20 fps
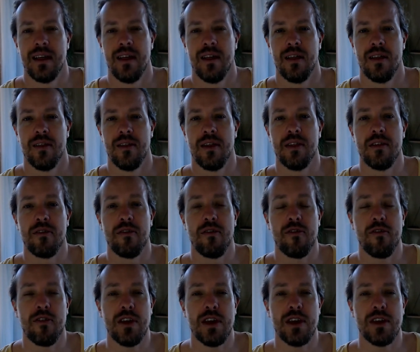then the
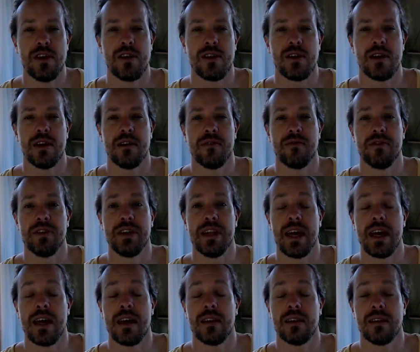fear of
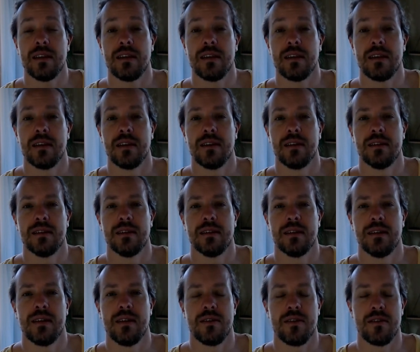death
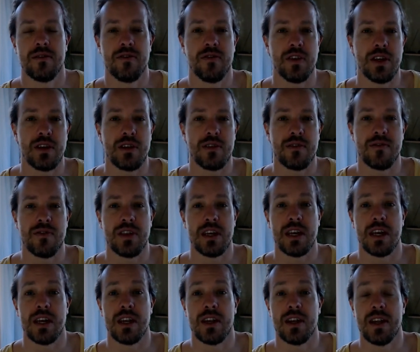the fear of the
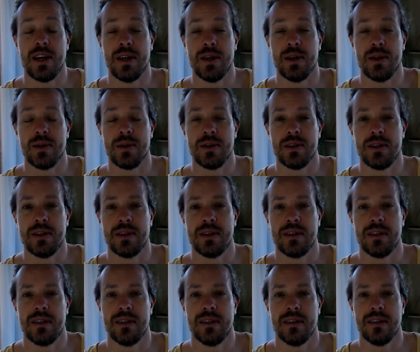unknown
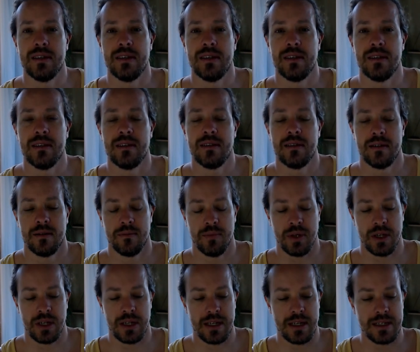
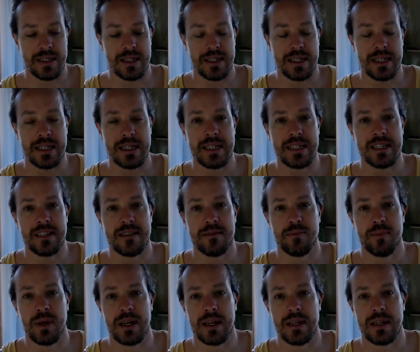begins to
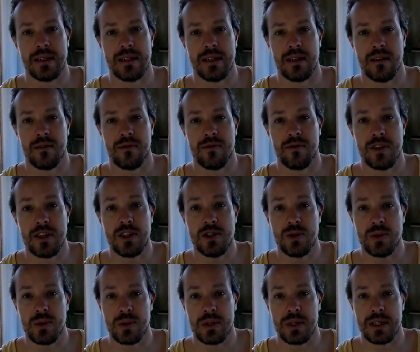dissipate. And
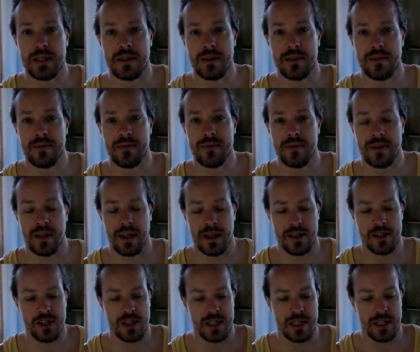eventually, as
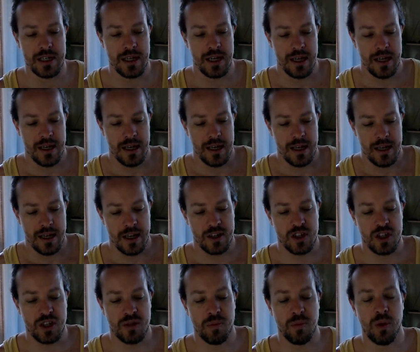she
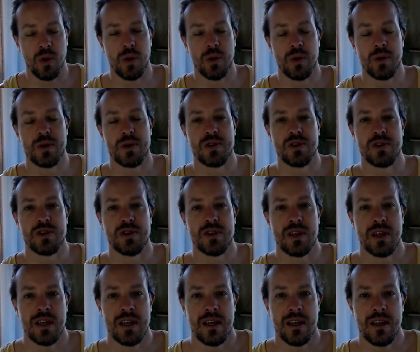explores
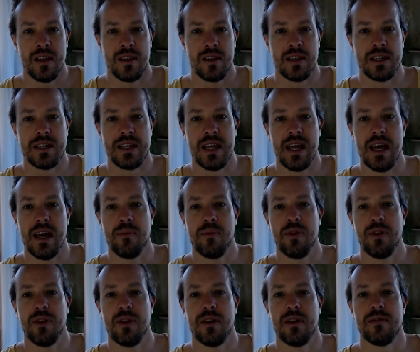the depth
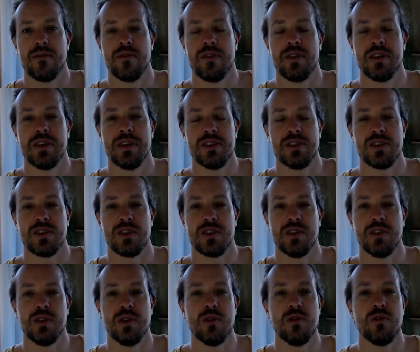of this
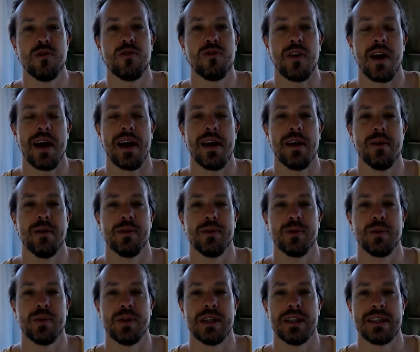newfound
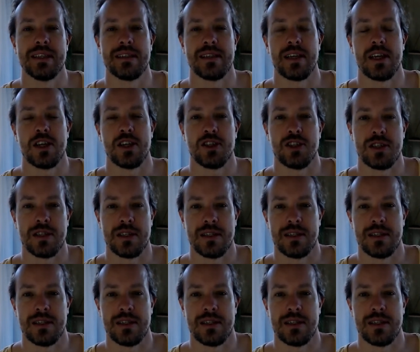realization,